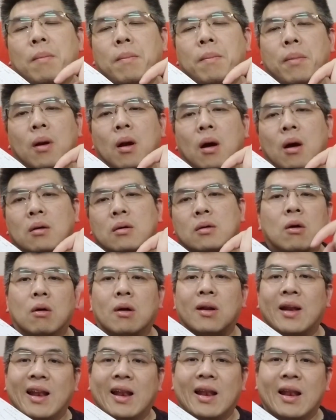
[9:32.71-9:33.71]
block
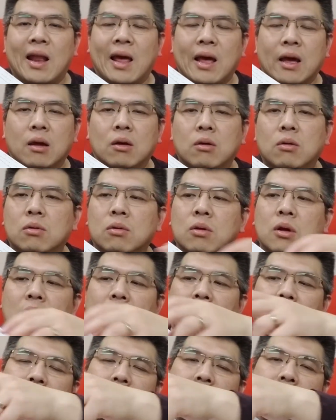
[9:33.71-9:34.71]
or Lego
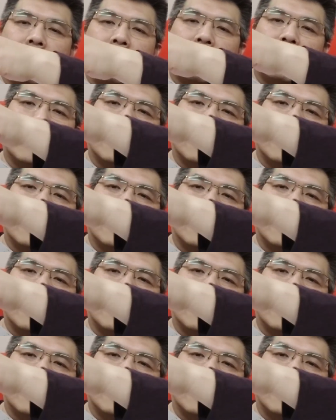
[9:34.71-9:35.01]
like those,